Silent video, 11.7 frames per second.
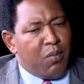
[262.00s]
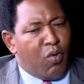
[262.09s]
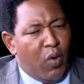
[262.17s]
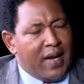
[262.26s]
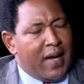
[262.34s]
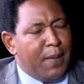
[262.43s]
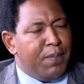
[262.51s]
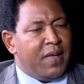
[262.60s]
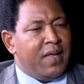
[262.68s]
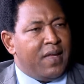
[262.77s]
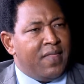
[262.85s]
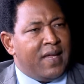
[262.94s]
quite
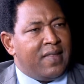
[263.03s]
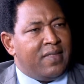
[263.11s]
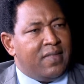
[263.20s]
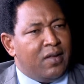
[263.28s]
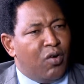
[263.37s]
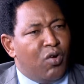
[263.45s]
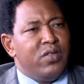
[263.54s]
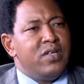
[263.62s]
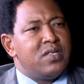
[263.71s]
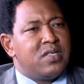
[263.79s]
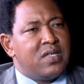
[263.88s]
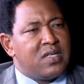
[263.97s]
happy that all
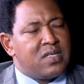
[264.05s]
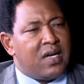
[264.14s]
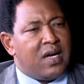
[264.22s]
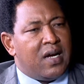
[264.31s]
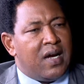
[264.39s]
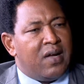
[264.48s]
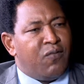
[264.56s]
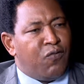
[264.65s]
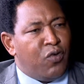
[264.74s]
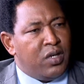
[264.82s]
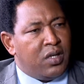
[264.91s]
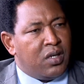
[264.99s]
these things are
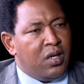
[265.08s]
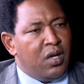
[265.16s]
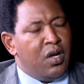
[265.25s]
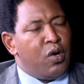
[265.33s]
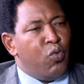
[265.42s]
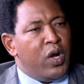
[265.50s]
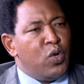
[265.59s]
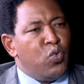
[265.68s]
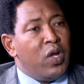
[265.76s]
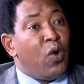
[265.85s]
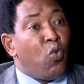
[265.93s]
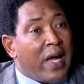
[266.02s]
unfolding when
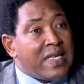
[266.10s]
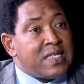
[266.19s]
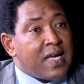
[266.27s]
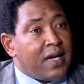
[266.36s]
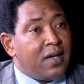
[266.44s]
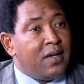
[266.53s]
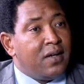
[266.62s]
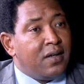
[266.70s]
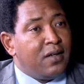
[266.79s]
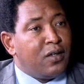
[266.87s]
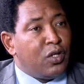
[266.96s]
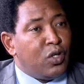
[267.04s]
we are wiser.
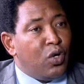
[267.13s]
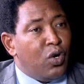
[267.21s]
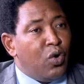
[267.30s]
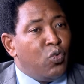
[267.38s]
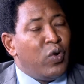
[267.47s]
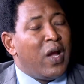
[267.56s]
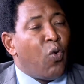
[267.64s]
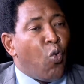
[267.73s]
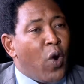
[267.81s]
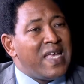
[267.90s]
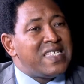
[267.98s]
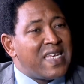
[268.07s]
You know, we are
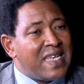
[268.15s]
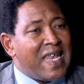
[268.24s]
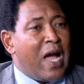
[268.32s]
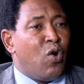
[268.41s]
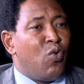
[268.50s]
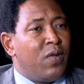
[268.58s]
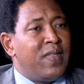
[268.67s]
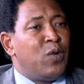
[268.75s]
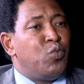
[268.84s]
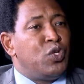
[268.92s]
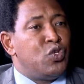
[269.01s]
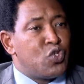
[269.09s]
wiser now than
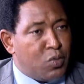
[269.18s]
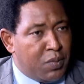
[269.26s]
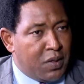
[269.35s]
we used to be.